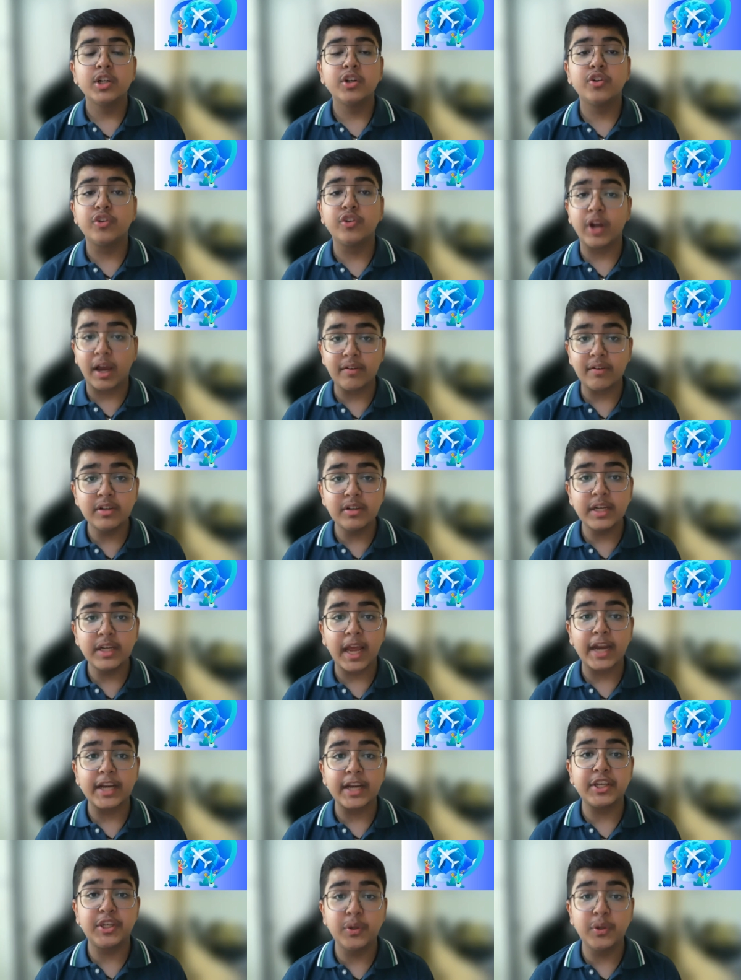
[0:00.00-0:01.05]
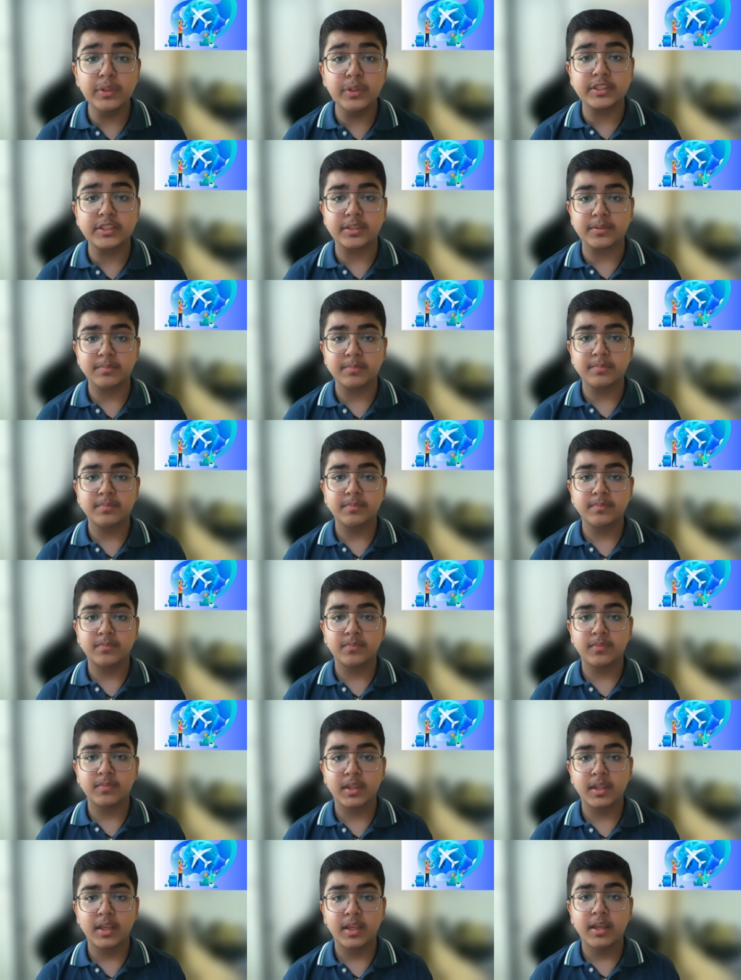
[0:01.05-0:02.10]
Travel and tourism.
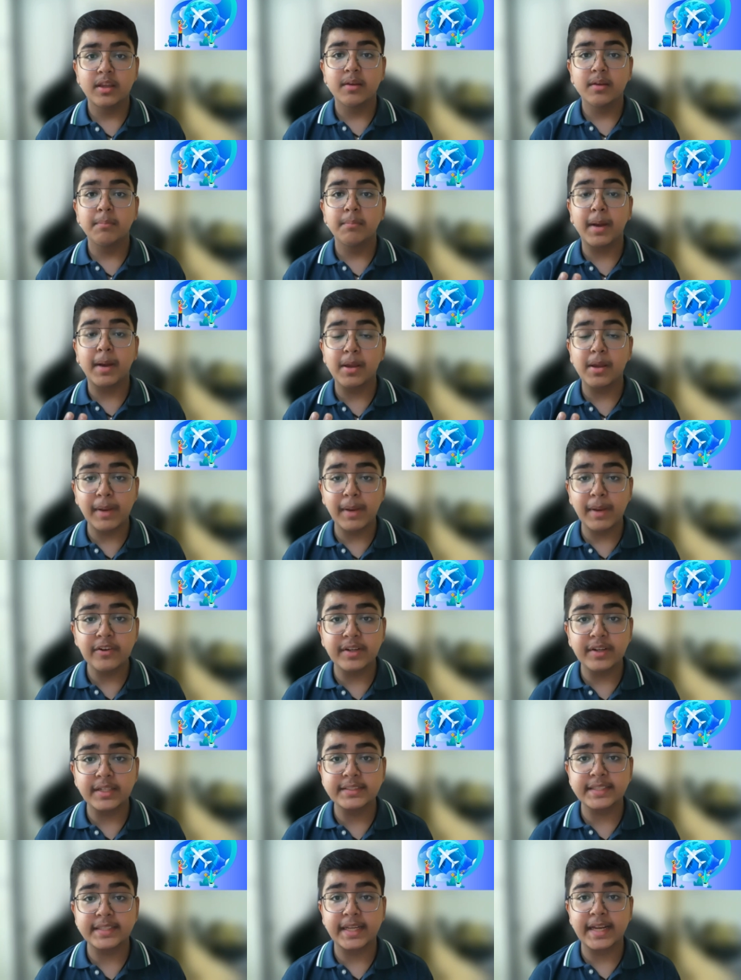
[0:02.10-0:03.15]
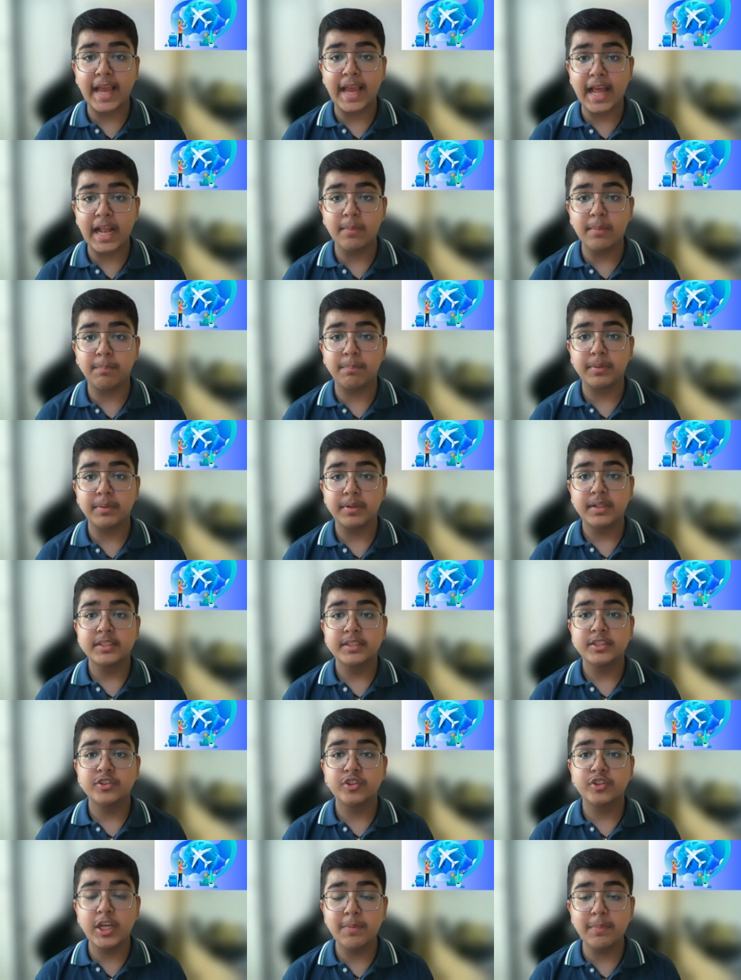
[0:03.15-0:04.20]
Biometrics can help
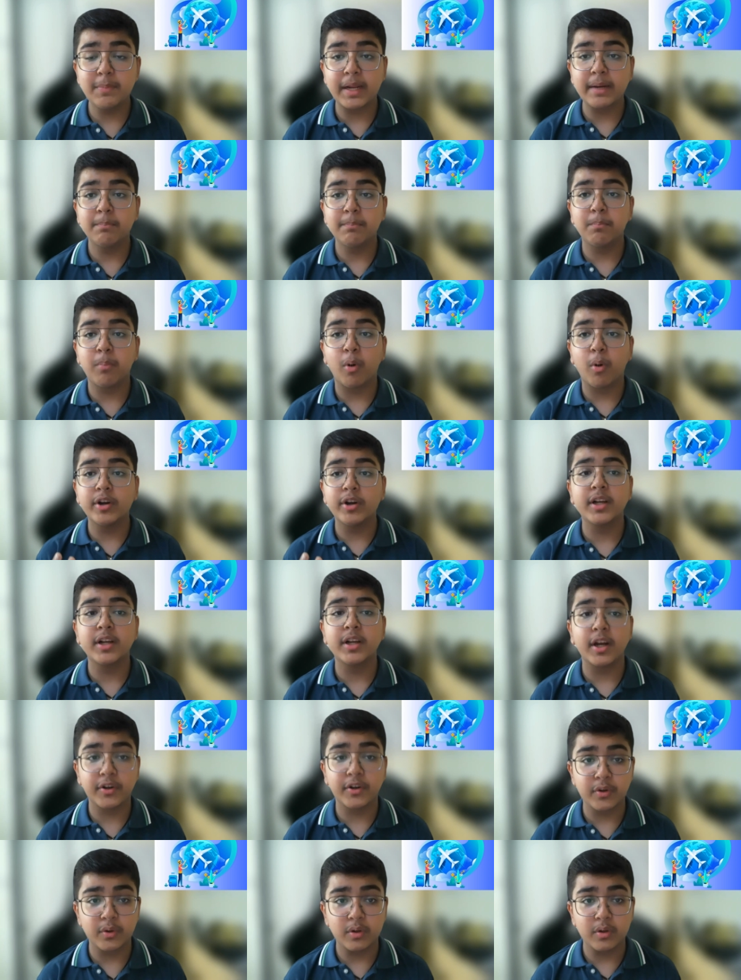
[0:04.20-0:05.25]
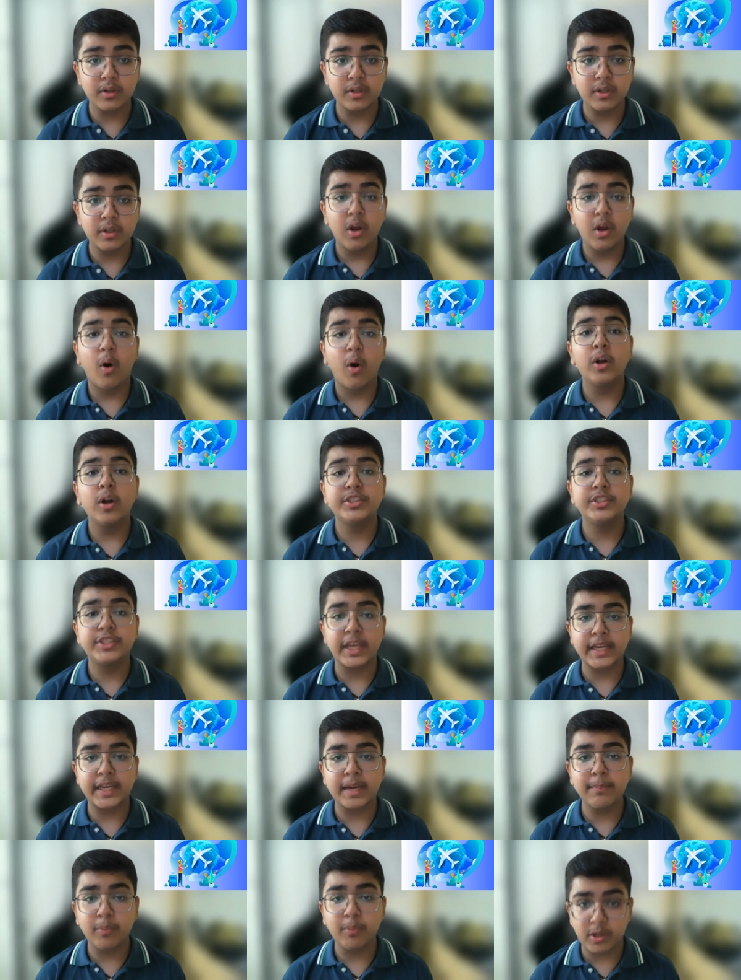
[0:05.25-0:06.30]
streamline border control or
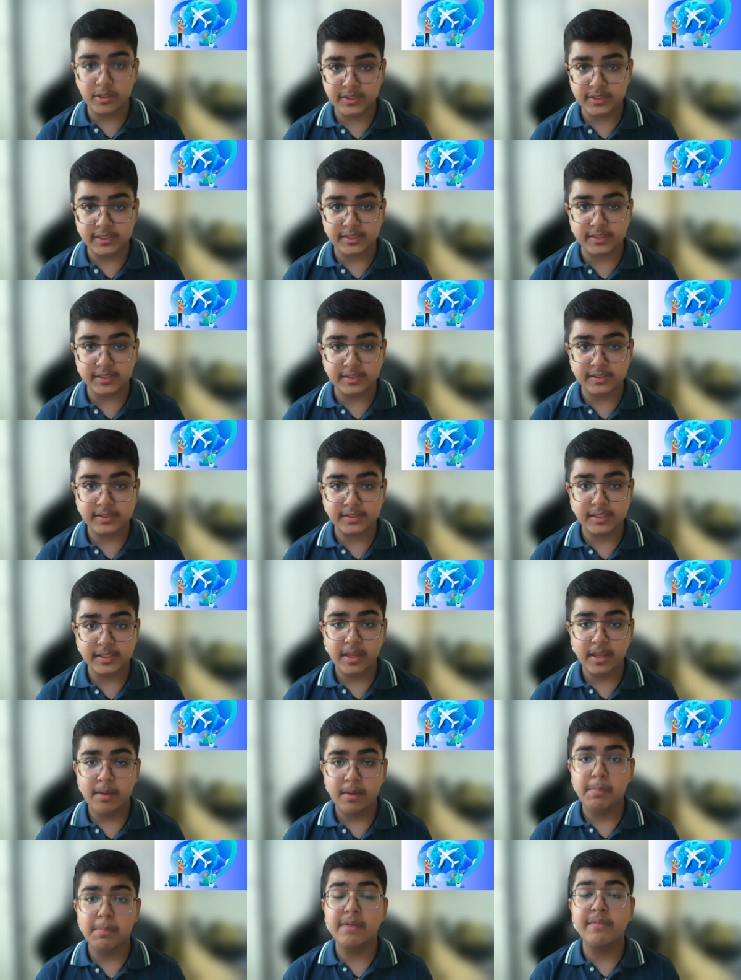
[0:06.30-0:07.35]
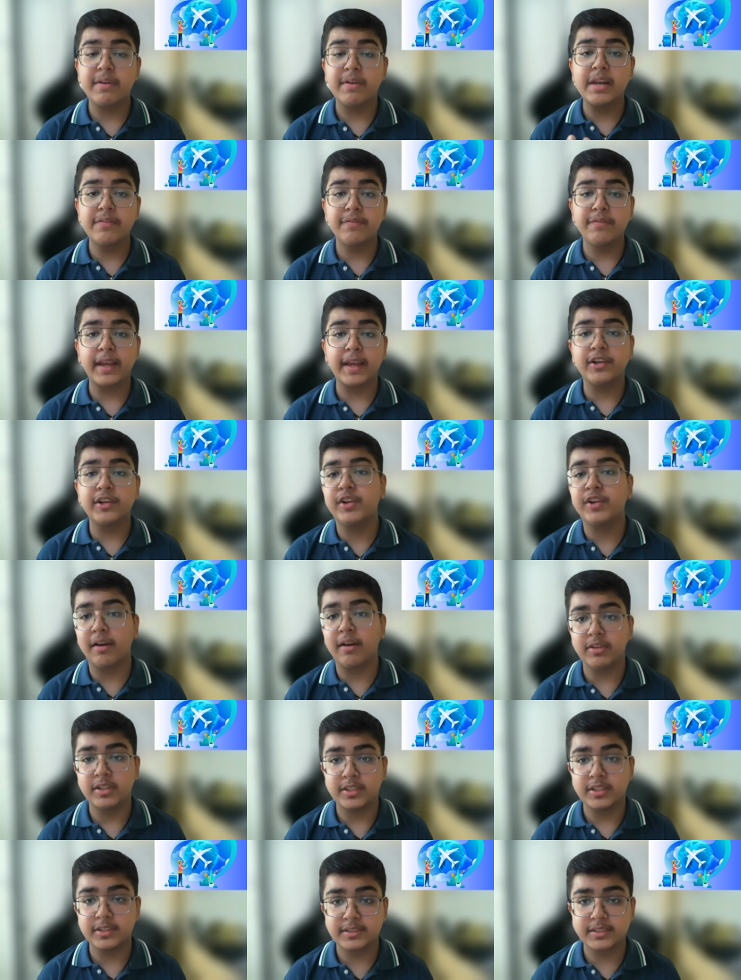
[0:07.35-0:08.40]
check in processes by verifying
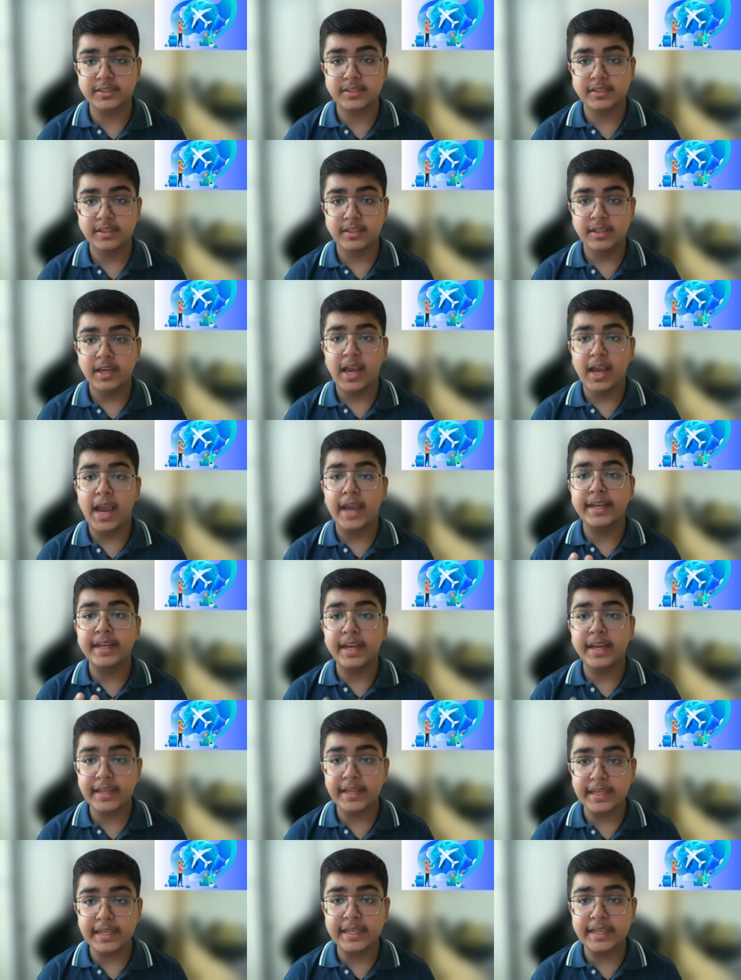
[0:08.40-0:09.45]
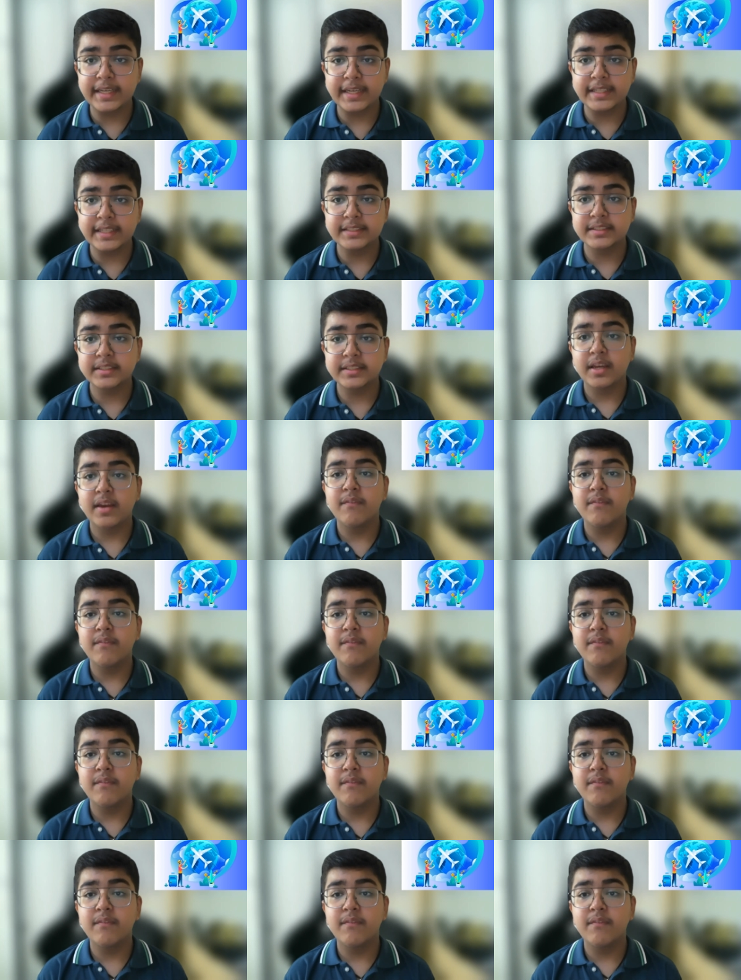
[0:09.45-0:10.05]
travelers' identities